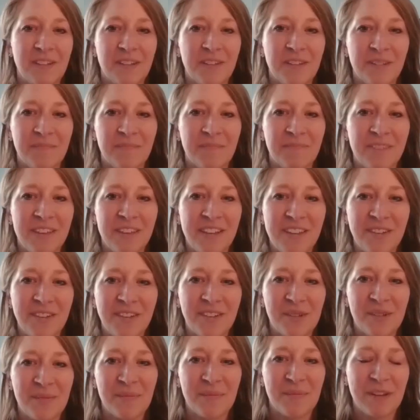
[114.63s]
That's awesome.
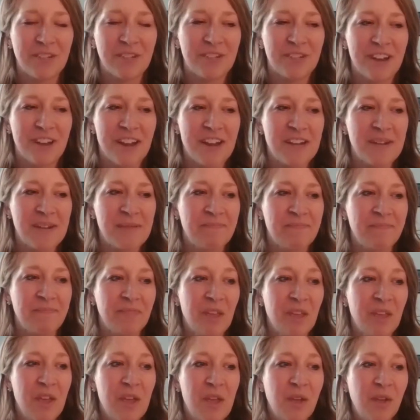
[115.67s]
Thank you so much.
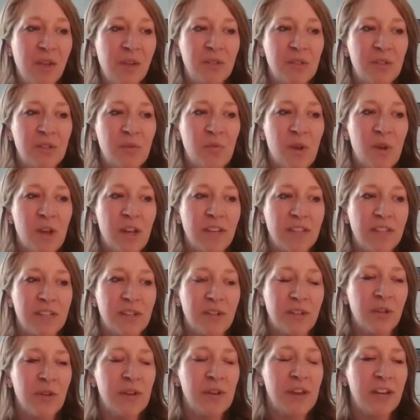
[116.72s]

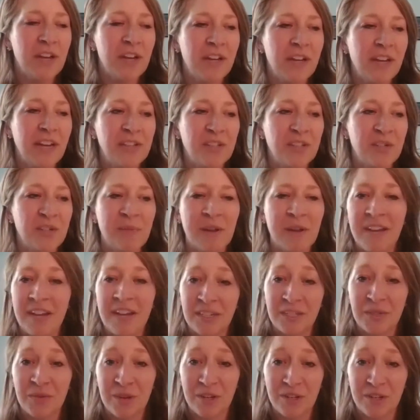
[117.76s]
So you kind of answered my
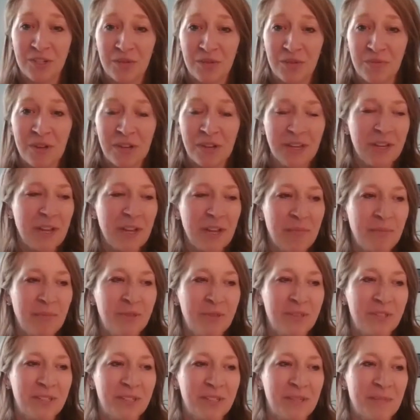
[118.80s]
next question. What can
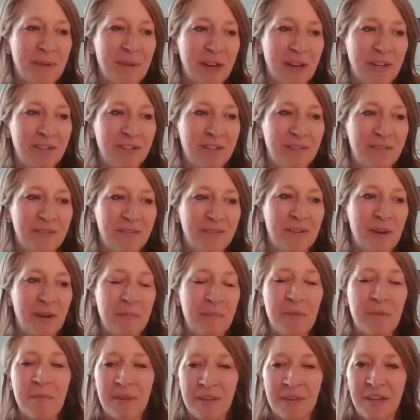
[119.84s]
couples expect
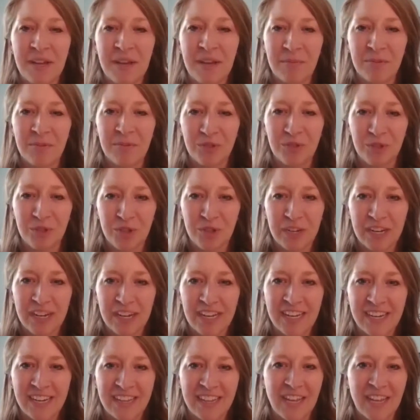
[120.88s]
from the mini couples retreat?
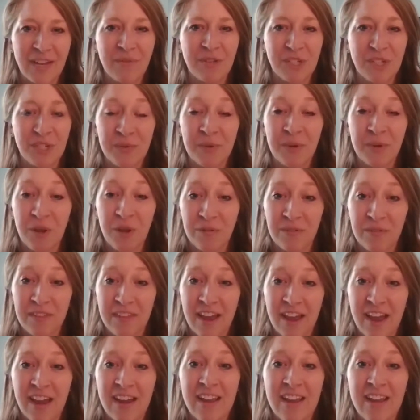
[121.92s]
And I think we just went over
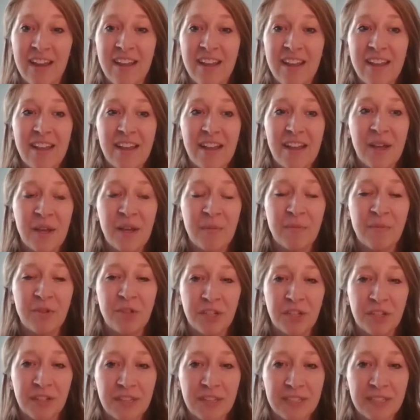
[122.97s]
that.
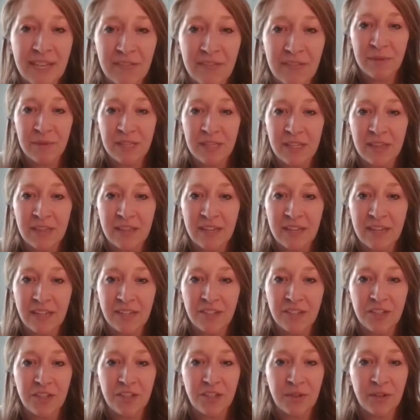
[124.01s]
Jill given me the link
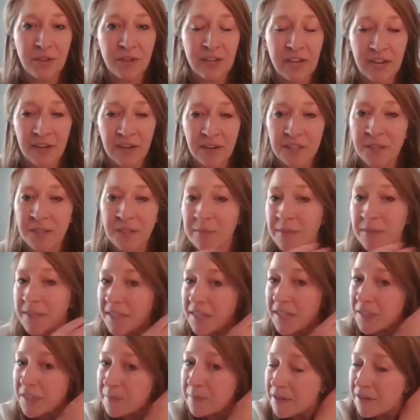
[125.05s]
to do her charism
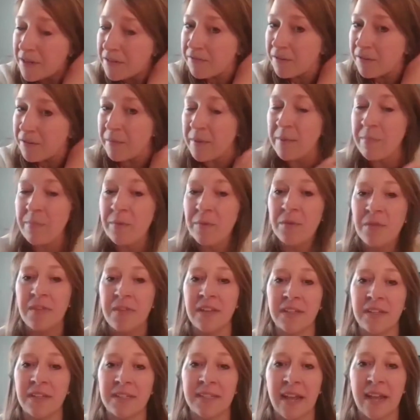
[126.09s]
assessment for people
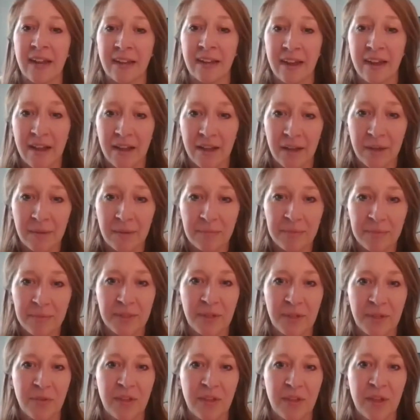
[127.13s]
that sign up.
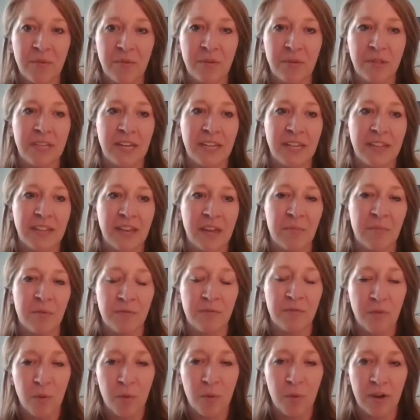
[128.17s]
So they will take that
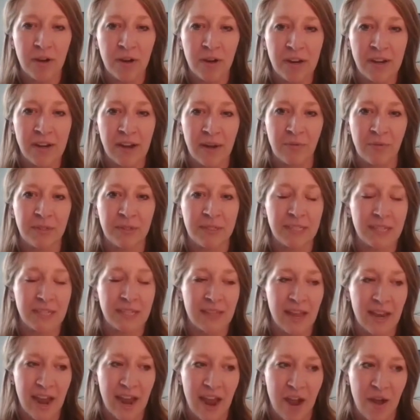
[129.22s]
before and I will send
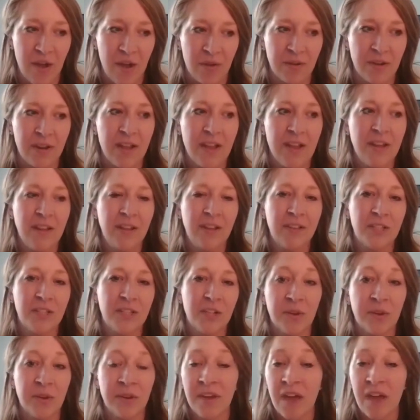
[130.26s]
that out. So
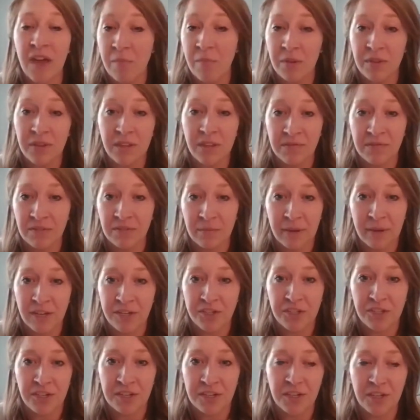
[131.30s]
you can come with
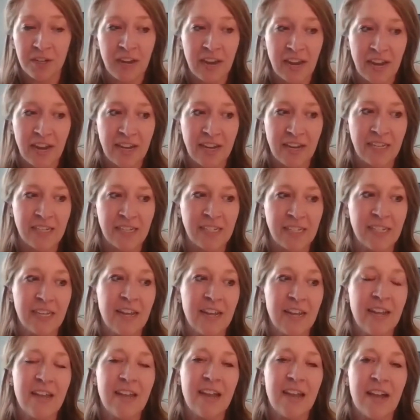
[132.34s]
information in your hand.
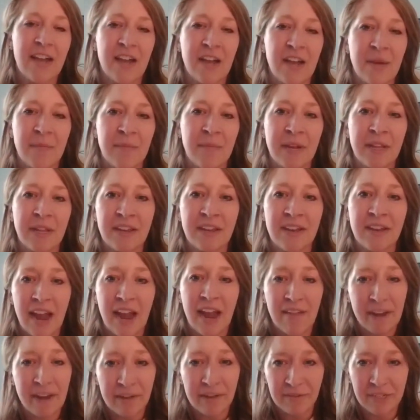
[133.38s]
And then
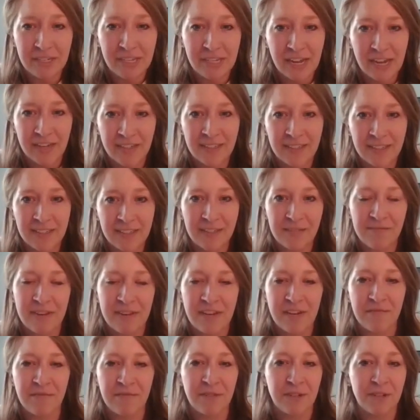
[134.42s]
I've advertised this
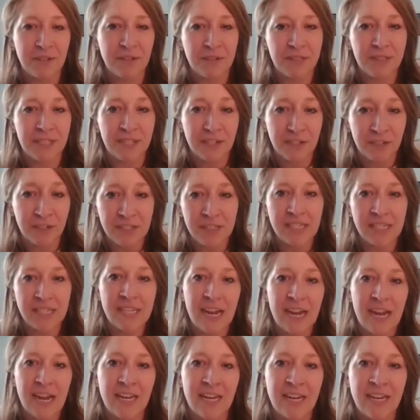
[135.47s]
event for seriously
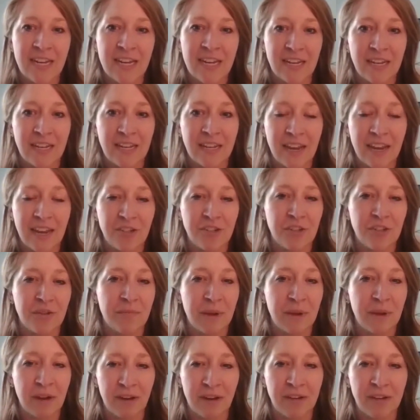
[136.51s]
dating, engaged, and
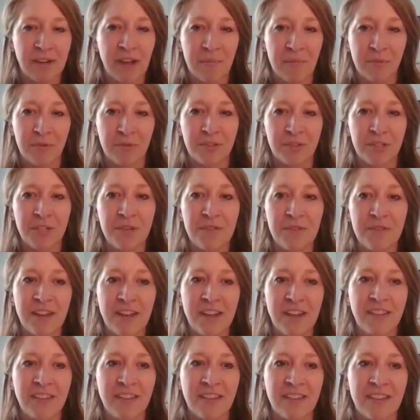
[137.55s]
married couples. Do you
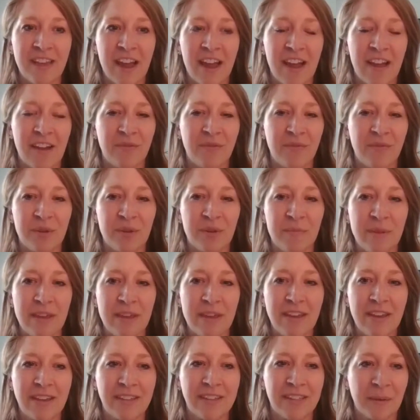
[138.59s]
think that that would
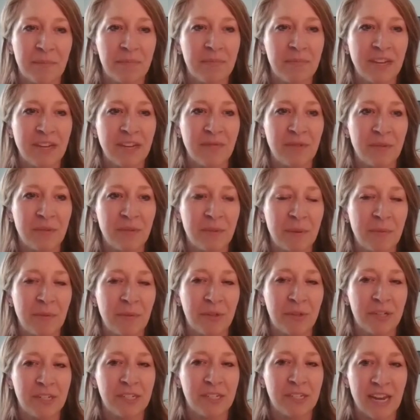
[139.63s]
be something when
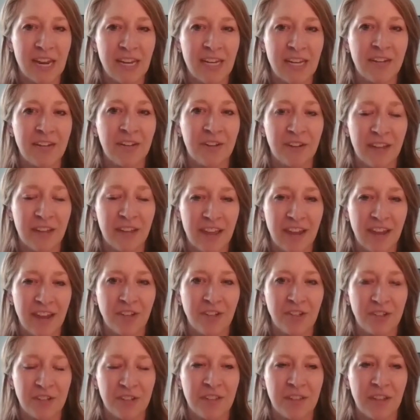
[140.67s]
people are dating or
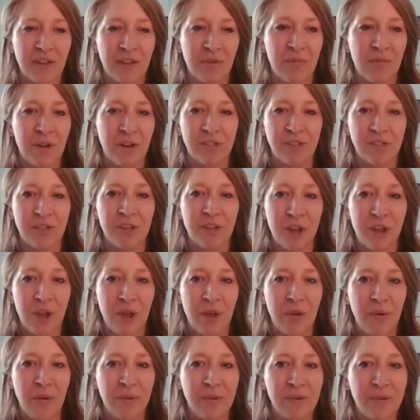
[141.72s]
engaged that they would want to
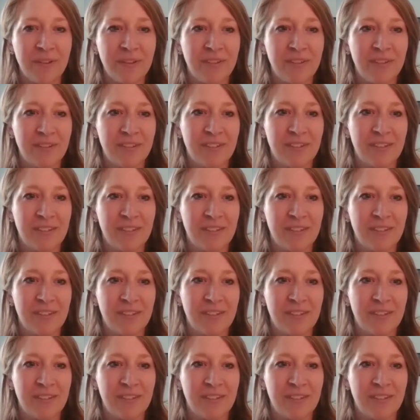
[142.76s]
know?